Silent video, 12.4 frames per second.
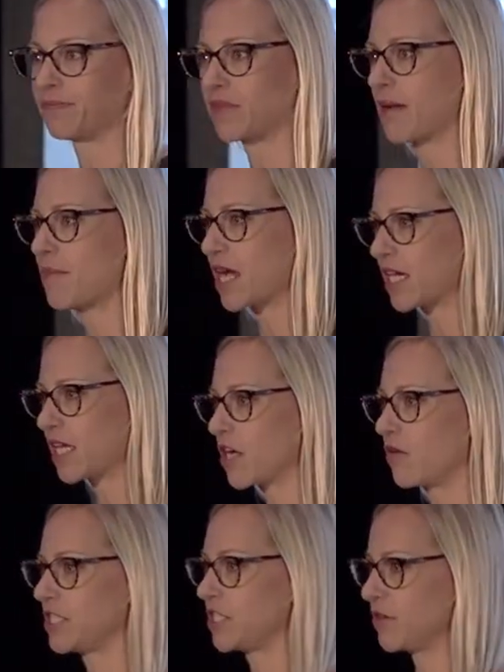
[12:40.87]
I'm not going to go
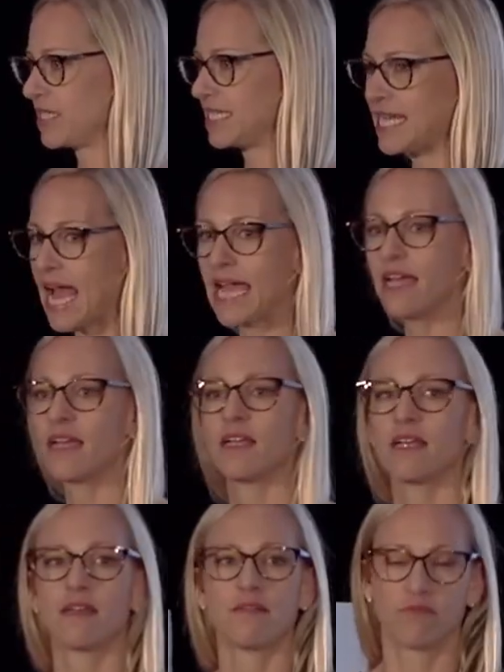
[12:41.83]
into it today.
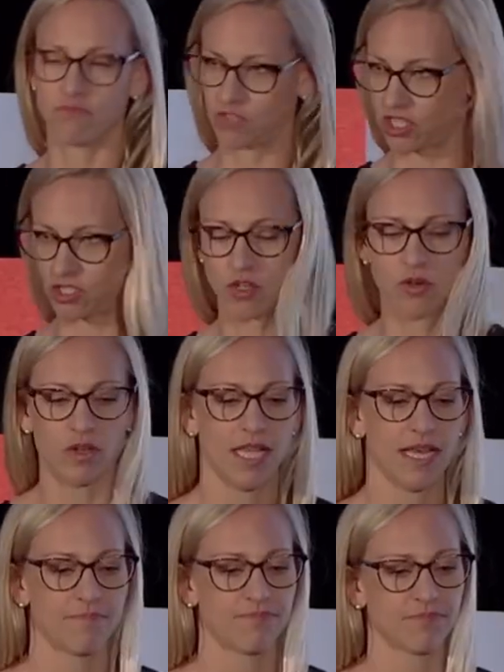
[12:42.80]
Just Google
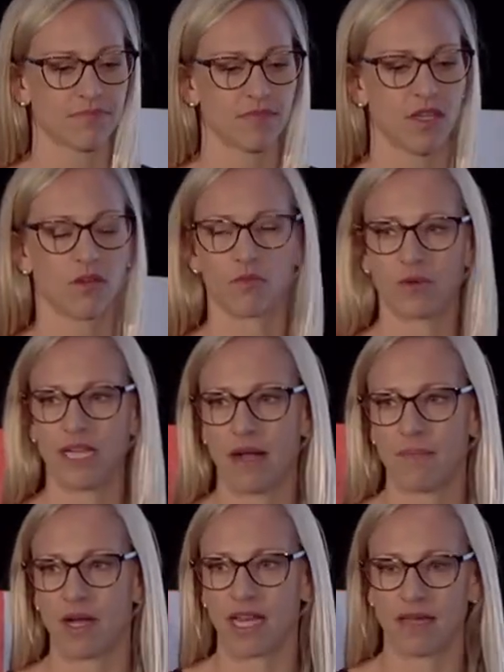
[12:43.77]
it, read up
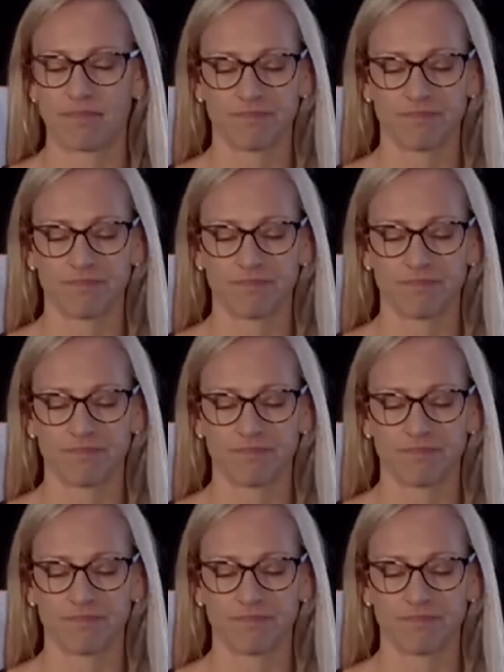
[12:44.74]
on it.